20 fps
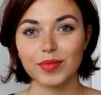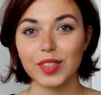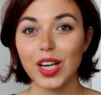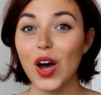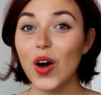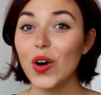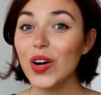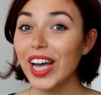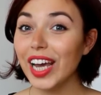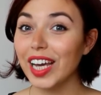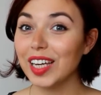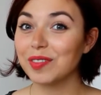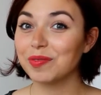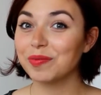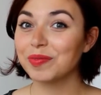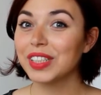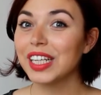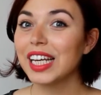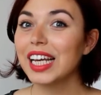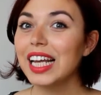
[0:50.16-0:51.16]
Okay,
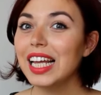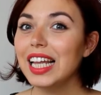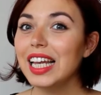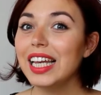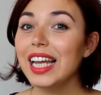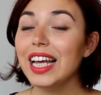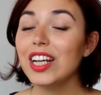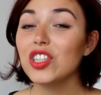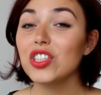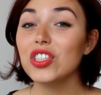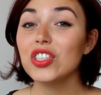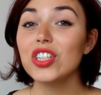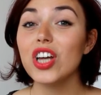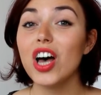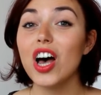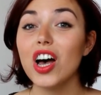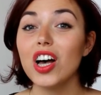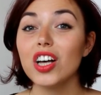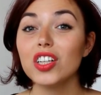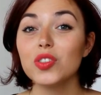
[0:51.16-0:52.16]
let's
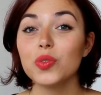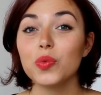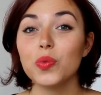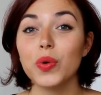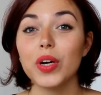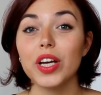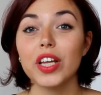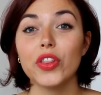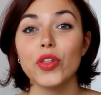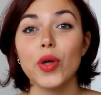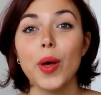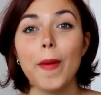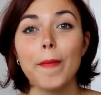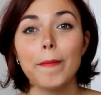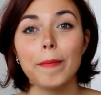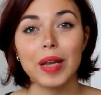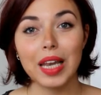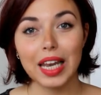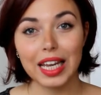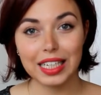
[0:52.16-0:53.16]
start with
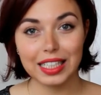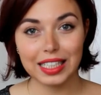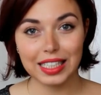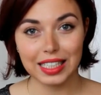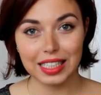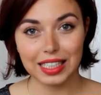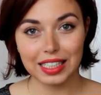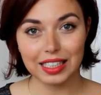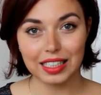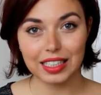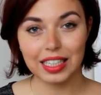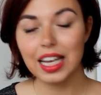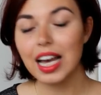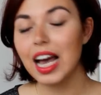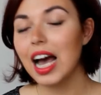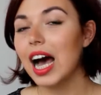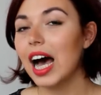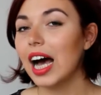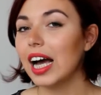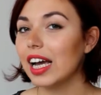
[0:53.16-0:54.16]
places.
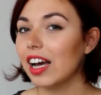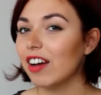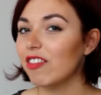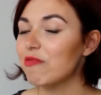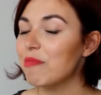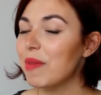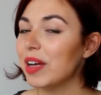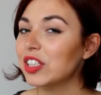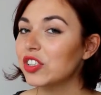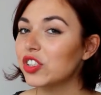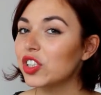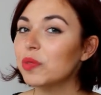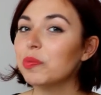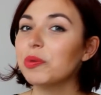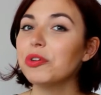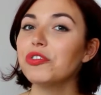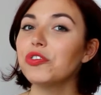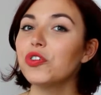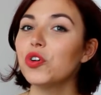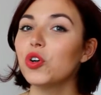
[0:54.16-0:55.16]
I have mentioned
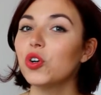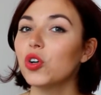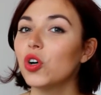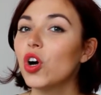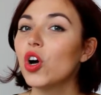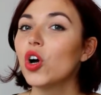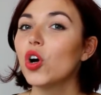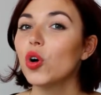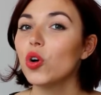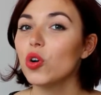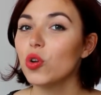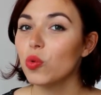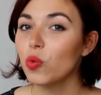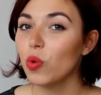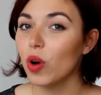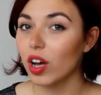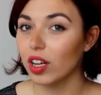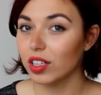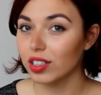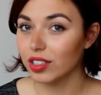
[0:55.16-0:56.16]
before
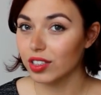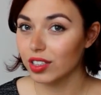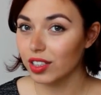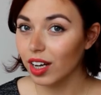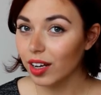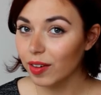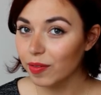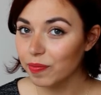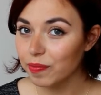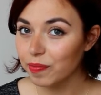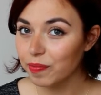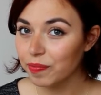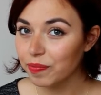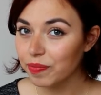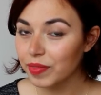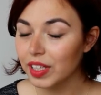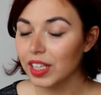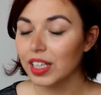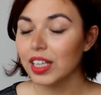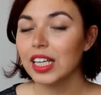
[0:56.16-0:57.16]
Worcester.
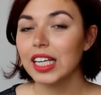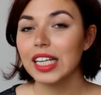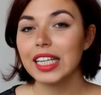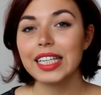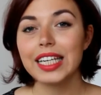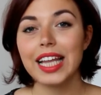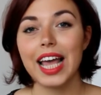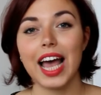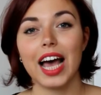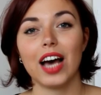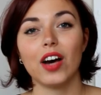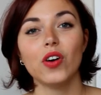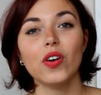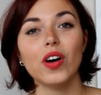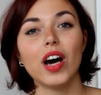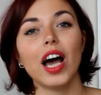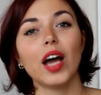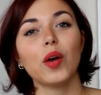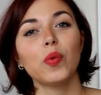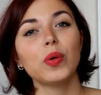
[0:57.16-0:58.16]
Now
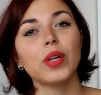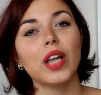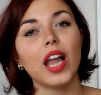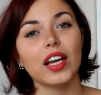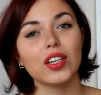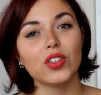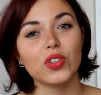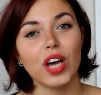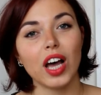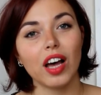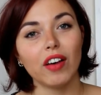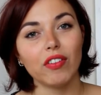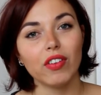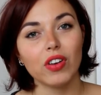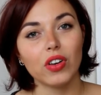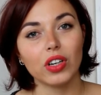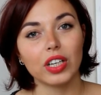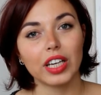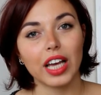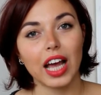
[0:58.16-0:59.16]
I would like to have a
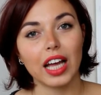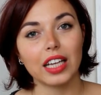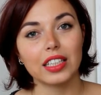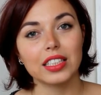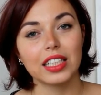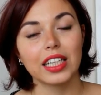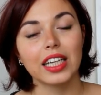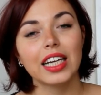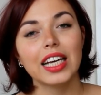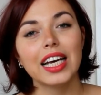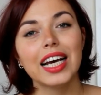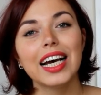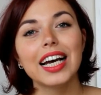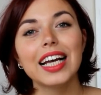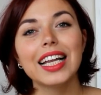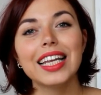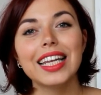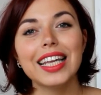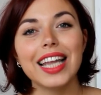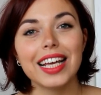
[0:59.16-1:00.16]
look at
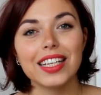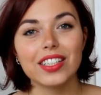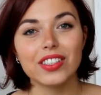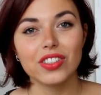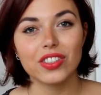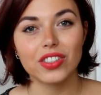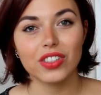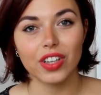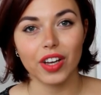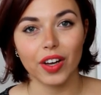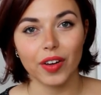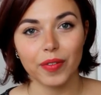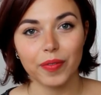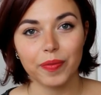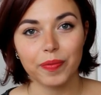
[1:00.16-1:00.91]
Leicester.